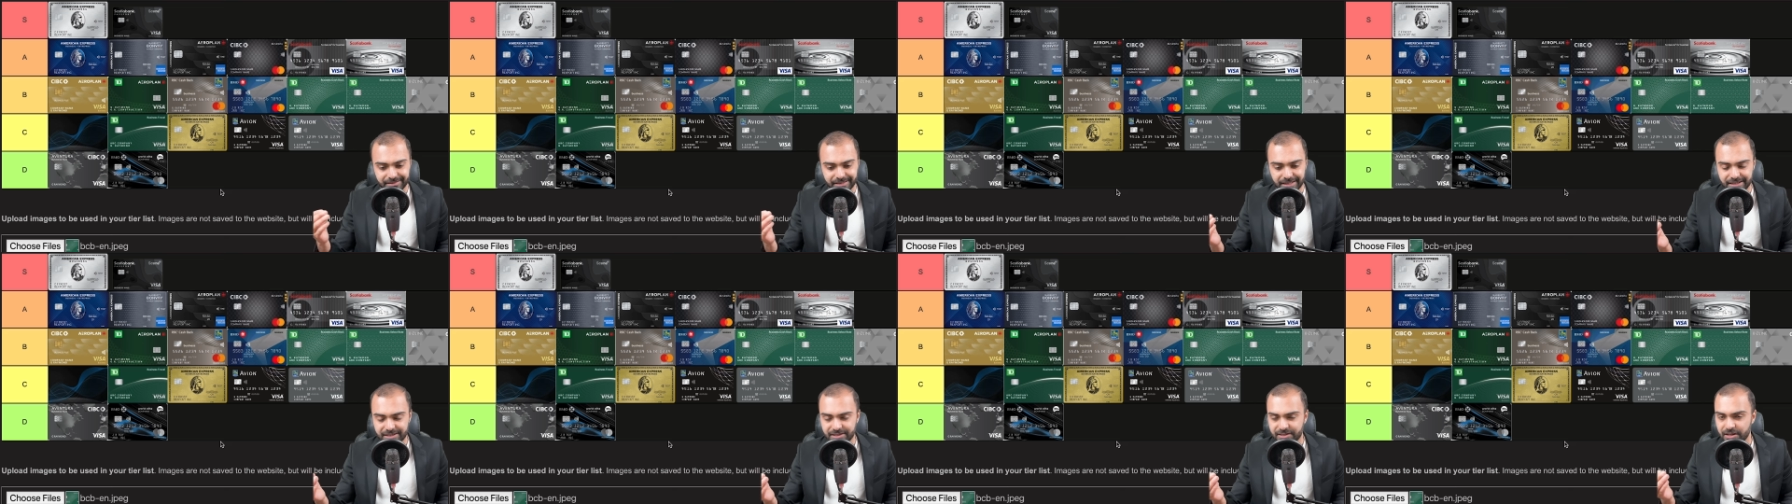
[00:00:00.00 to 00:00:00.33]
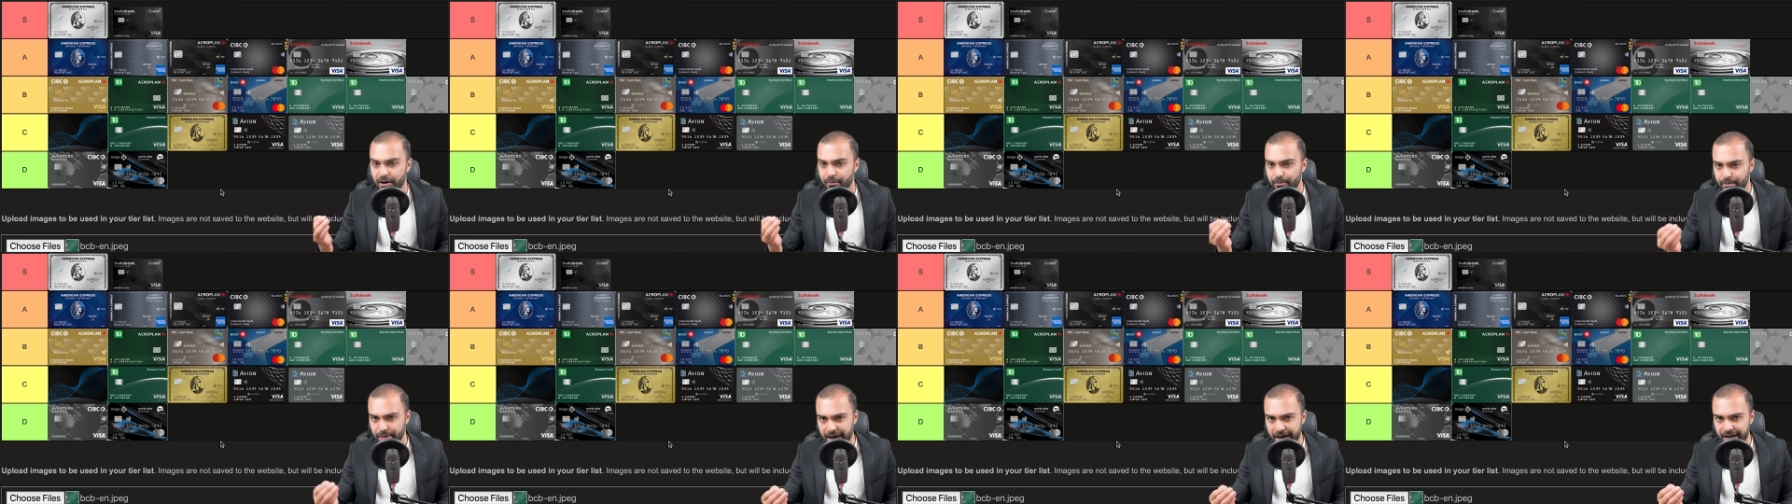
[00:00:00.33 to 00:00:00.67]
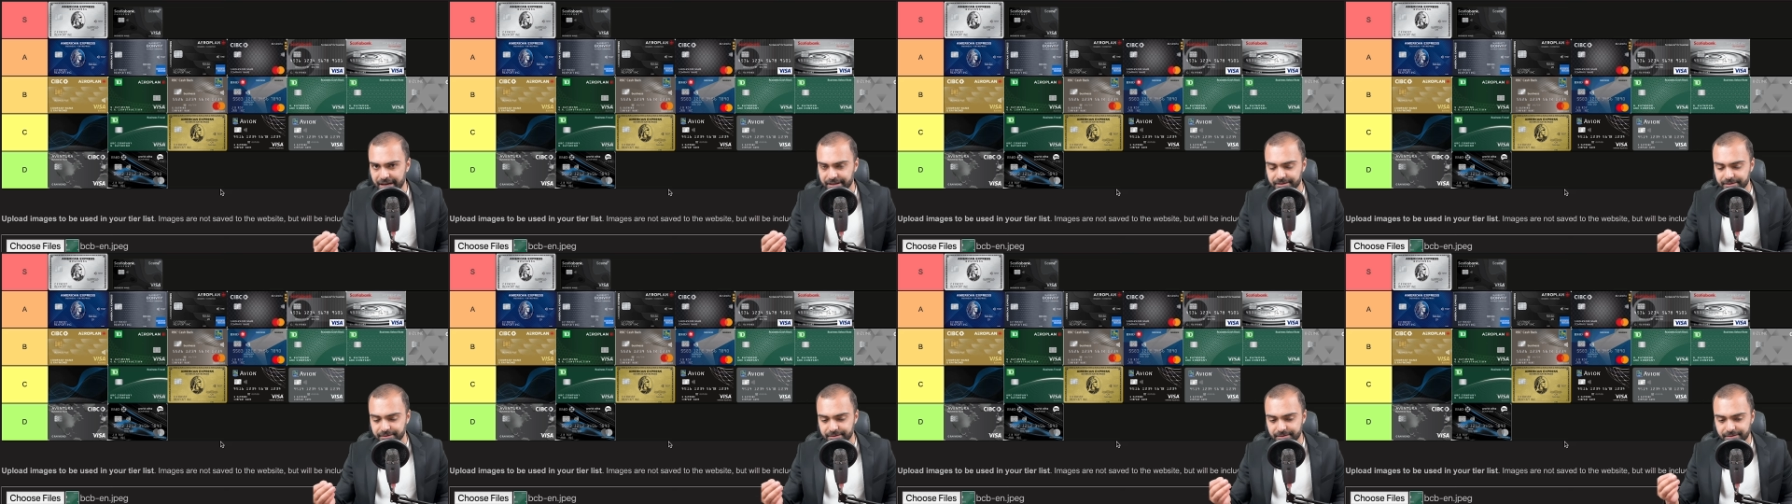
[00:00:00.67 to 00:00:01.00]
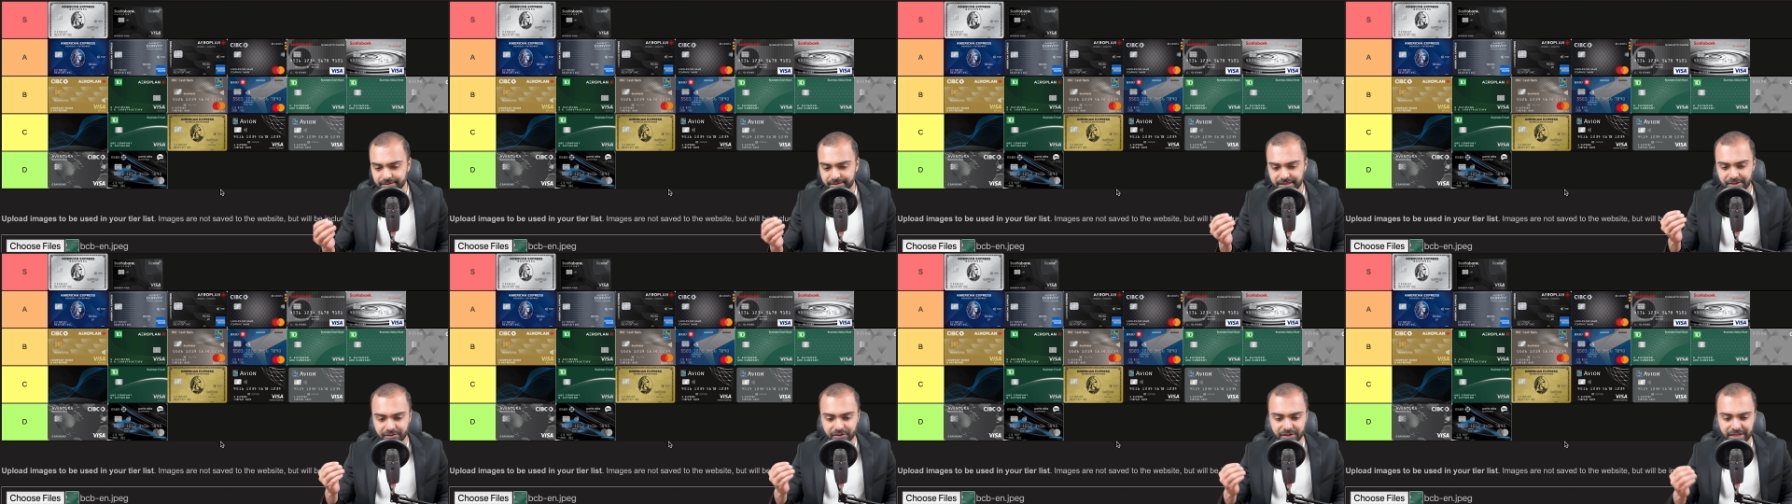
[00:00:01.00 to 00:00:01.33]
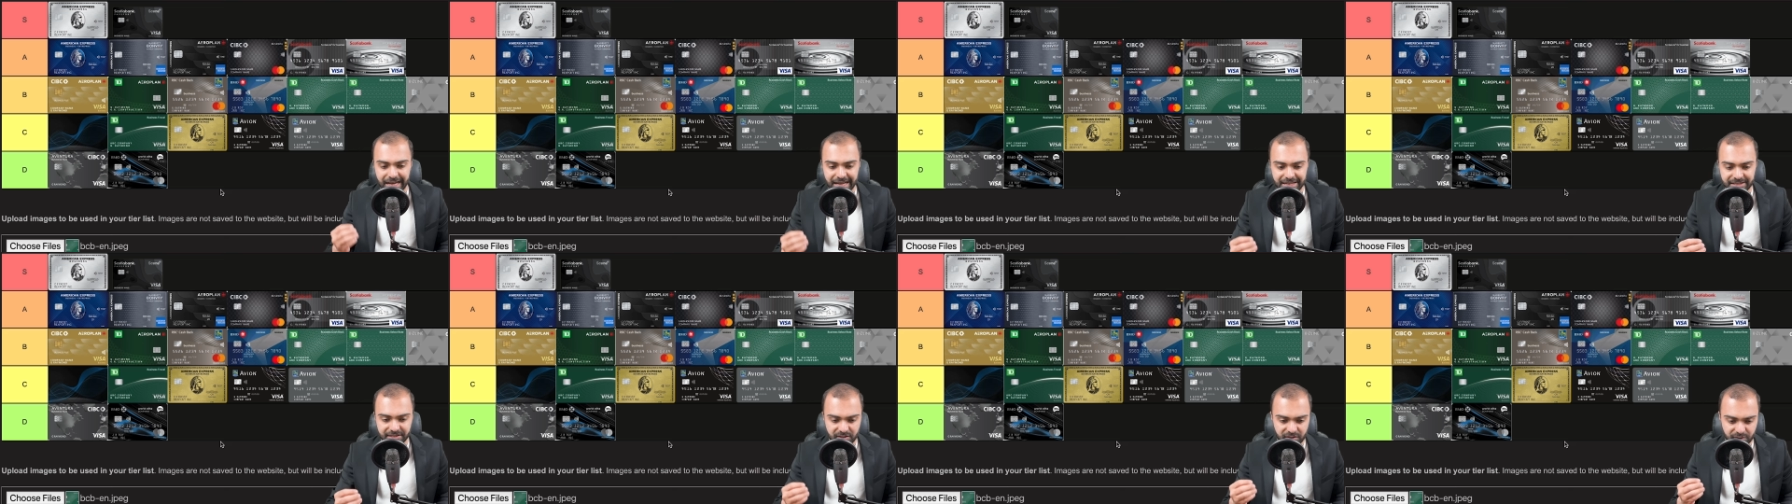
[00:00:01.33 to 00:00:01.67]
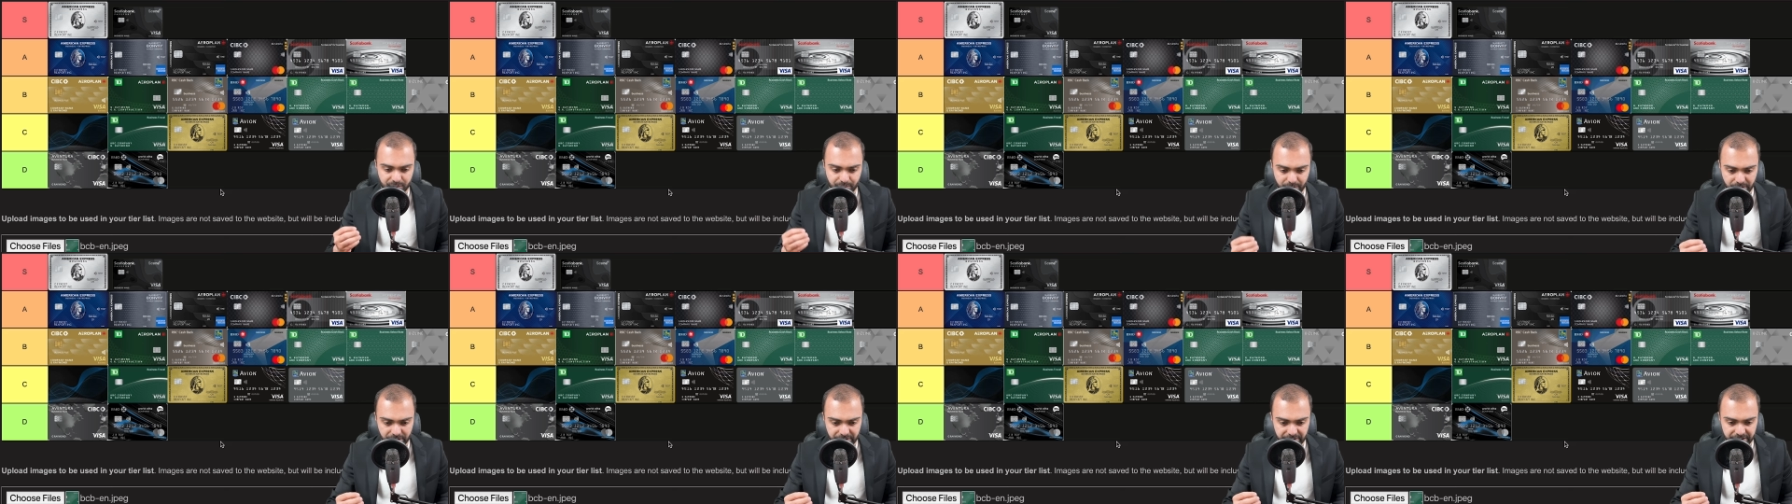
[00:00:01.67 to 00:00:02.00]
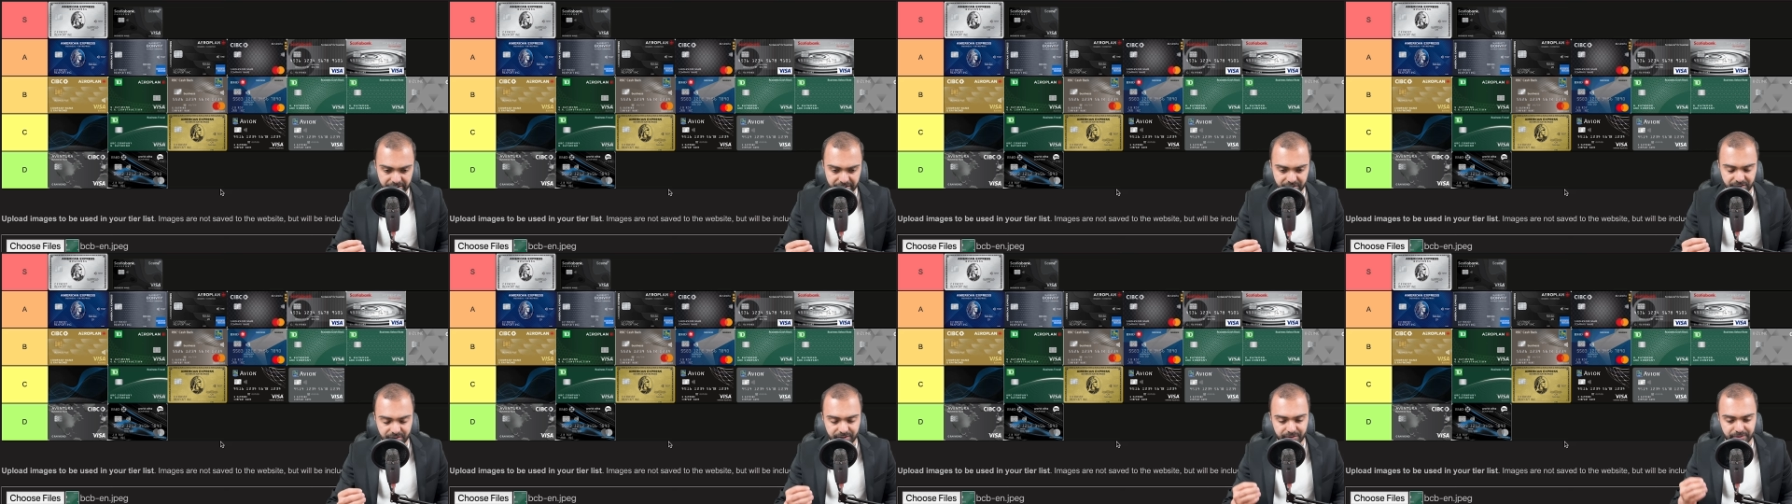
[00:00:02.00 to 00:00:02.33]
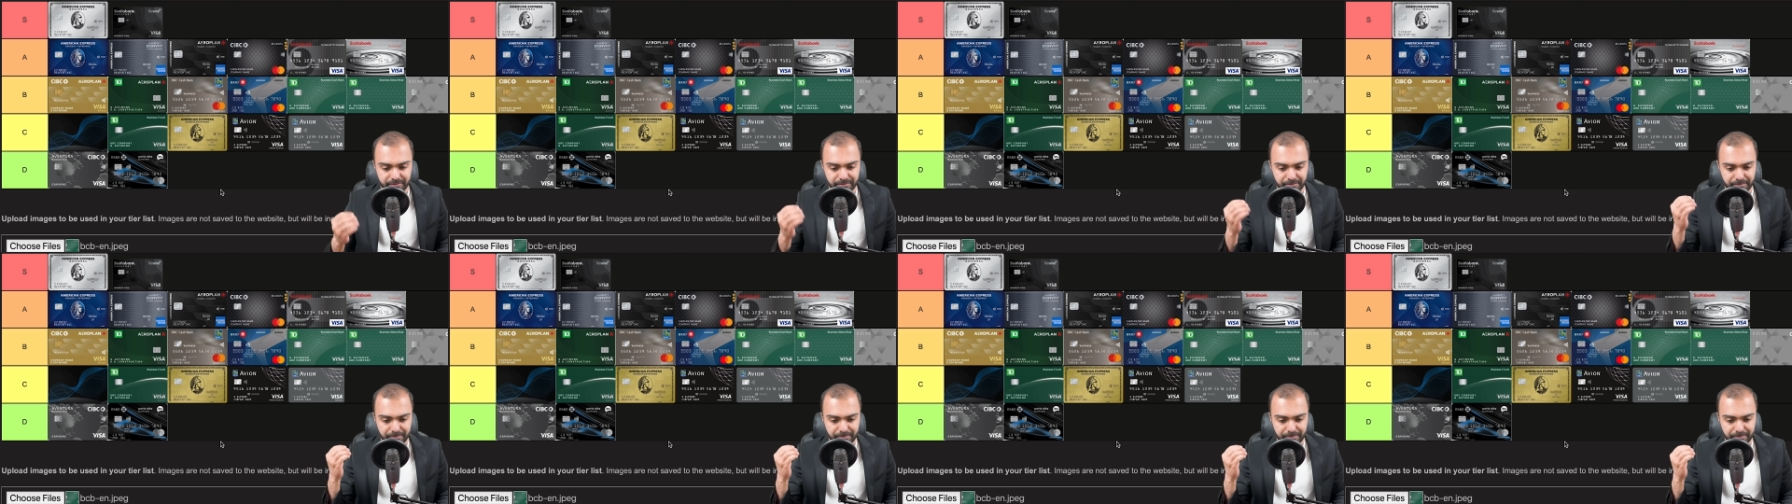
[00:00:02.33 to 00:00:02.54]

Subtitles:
It's not bad, definitely has its merits,